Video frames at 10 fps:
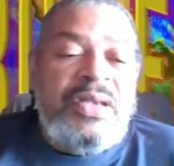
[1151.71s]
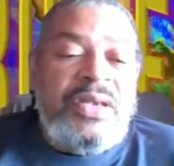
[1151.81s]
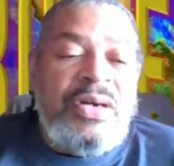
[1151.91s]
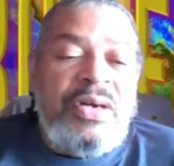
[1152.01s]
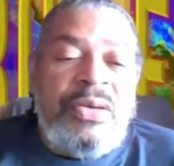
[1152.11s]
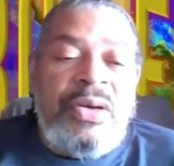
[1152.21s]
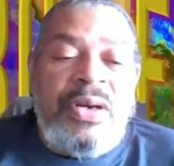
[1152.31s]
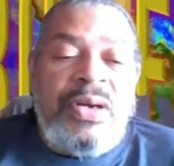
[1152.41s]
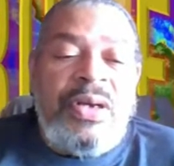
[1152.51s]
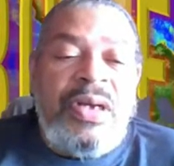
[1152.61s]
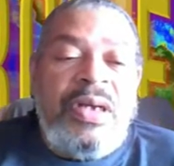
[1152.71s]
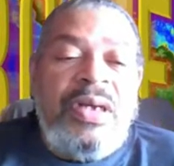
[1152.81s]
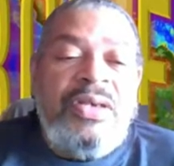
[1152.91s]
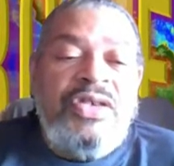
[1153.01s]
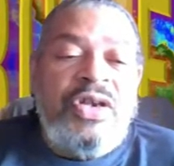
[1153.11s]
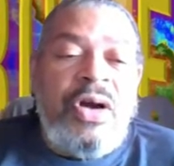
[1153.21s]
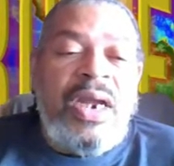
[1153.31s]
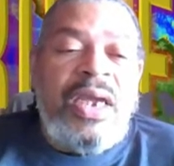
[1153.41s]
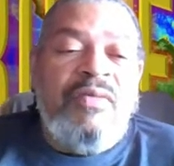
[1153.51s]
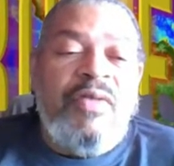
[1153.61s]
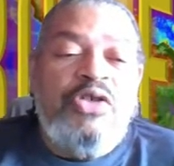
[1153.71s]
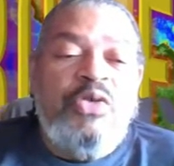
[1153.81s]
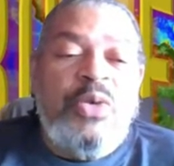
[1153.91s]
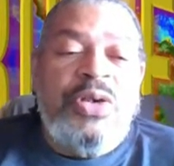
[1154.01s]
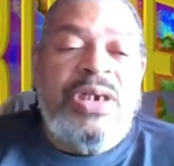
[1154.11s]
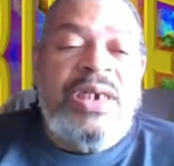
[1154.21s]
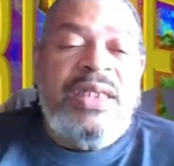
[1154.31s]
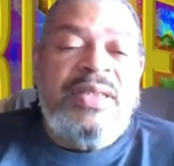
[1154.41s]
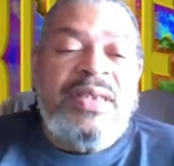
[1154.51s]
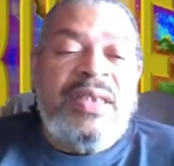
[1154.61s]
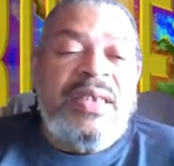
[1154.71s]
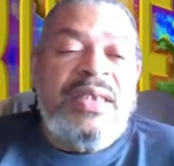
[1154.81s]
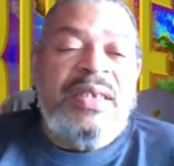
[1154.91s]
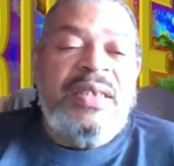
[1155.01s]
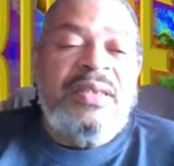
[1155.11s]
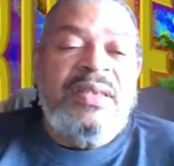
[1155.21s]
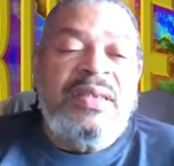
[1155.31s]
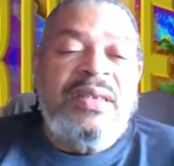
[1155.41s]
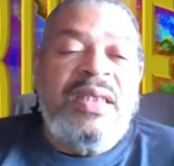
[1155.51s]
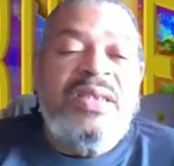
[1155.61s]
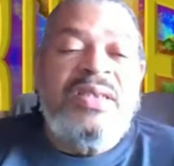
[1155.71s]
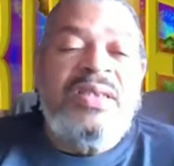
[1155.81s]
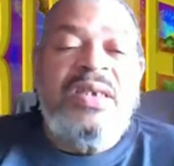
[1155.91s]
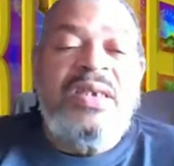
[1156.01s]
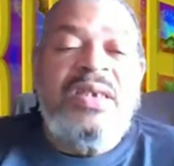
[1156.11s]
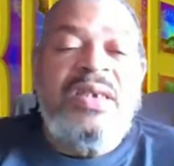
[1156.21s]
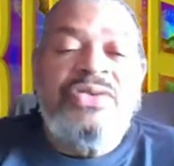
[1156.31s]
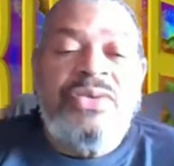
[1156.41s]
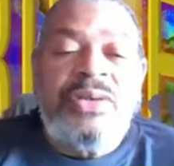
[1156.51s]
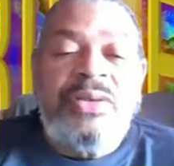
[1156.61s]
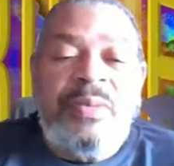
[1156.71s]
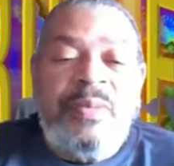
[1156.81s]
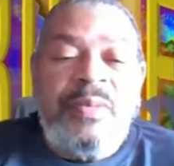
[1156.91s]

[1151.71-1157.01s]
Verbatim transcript: So, starting at verse 1, it says, Listen, O Israel,